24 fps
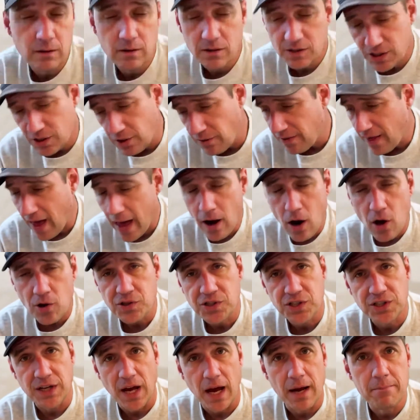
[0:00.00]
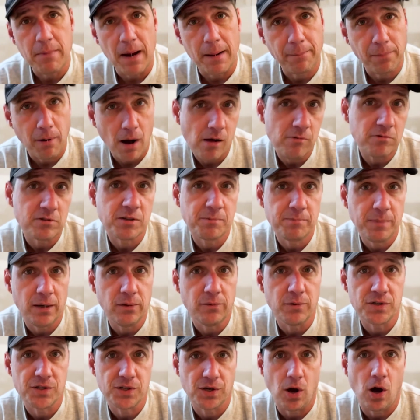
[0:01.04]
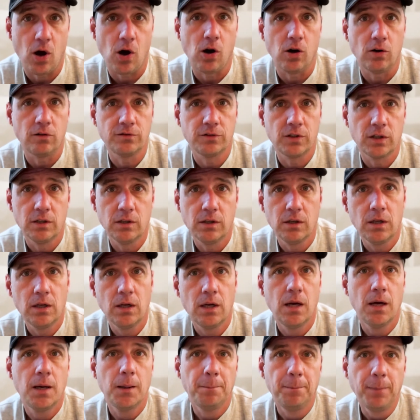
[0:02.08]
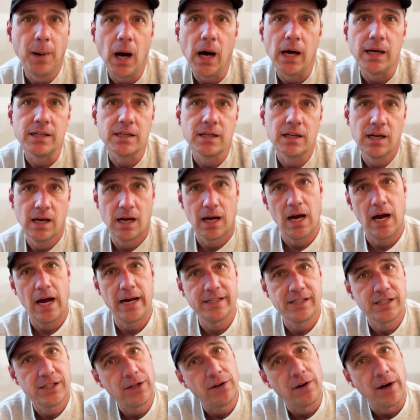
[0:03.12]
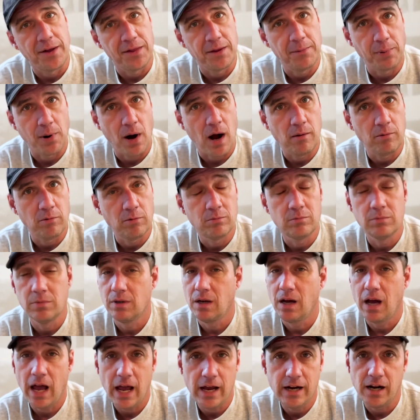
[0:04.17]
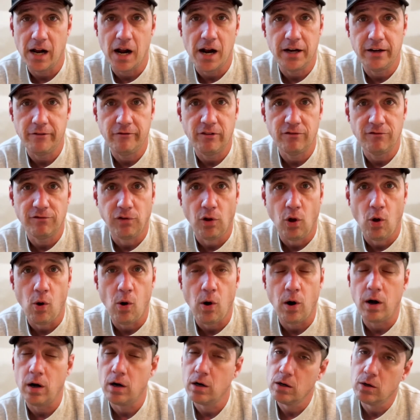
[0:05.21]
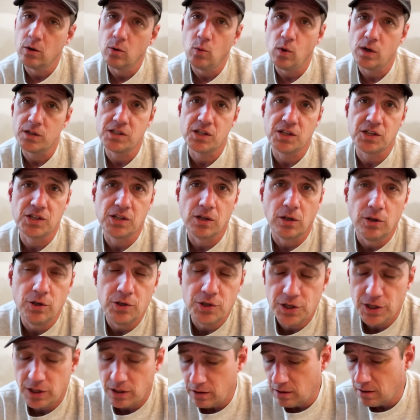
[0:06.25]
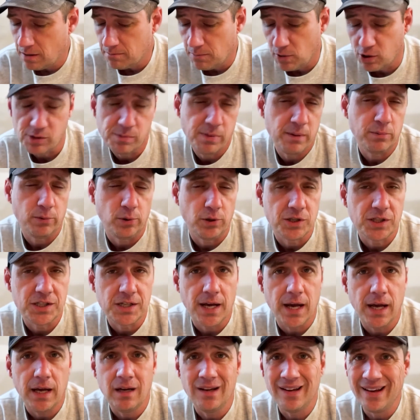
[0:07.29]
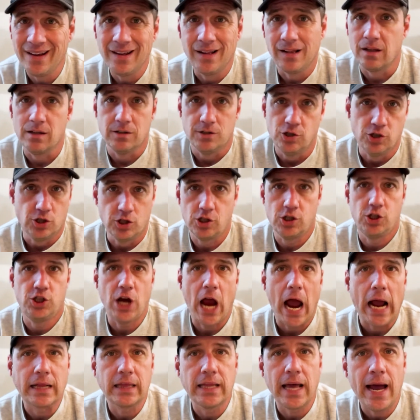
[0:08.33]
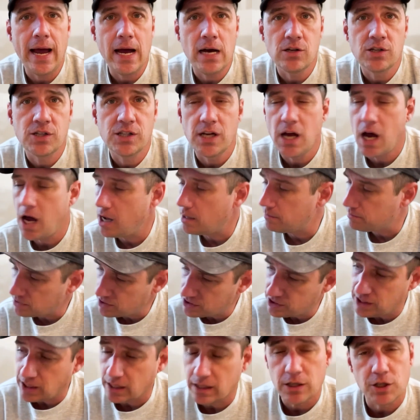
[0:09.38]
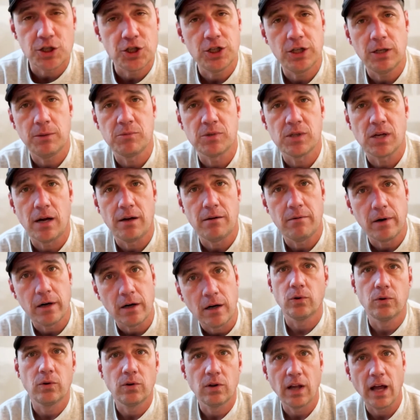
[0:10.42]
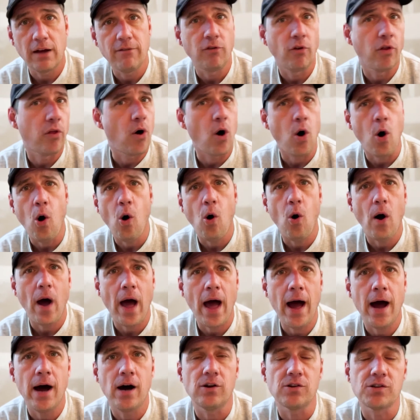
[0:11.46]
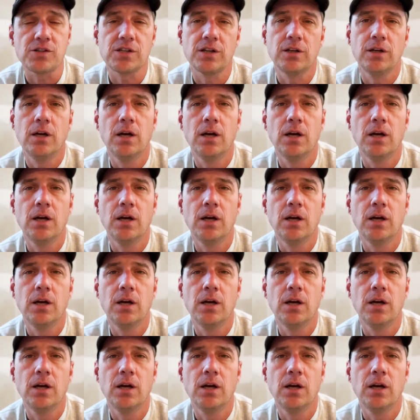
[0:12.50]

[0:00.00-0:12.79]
So that all said, my problem's been resolved, but I still had the problem. I had an uneven floor. What's the solution? Most people will say, just jack the house up, stick the shims under, level the whole house.